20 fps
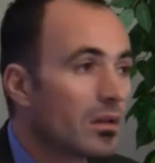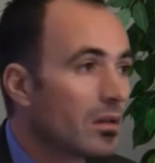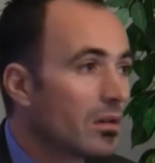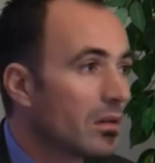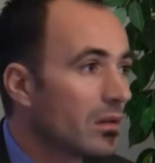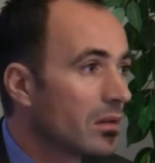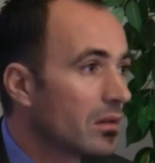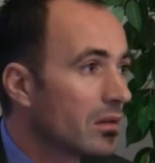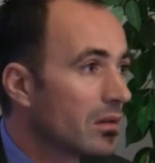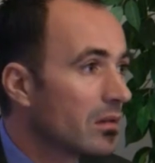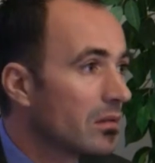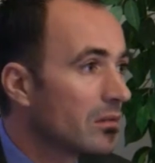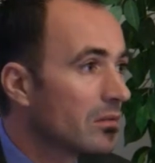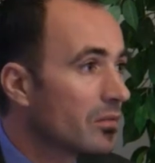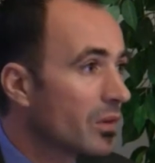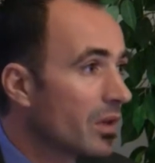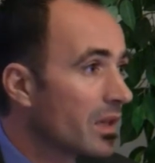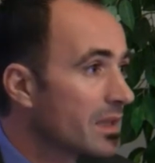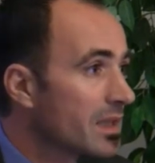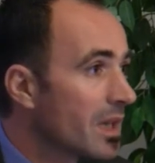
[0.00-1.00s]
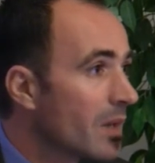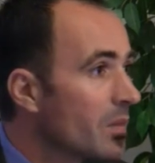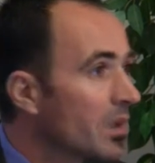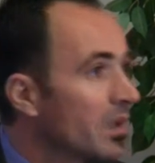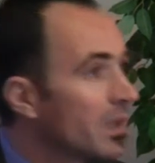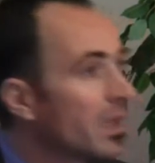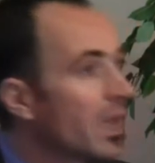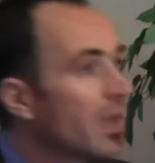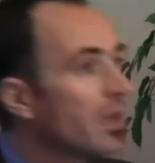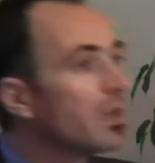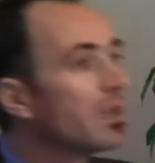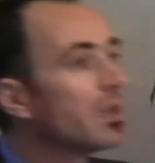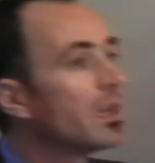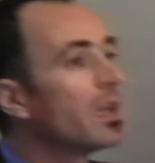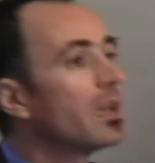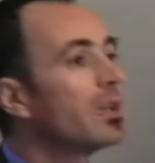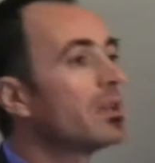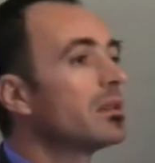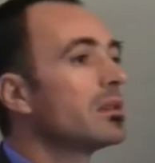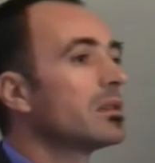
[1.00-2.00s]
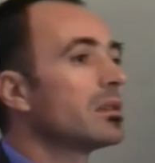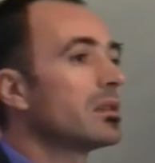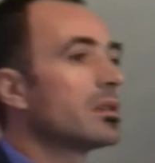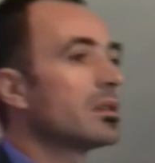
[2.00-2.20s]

For example, in '98,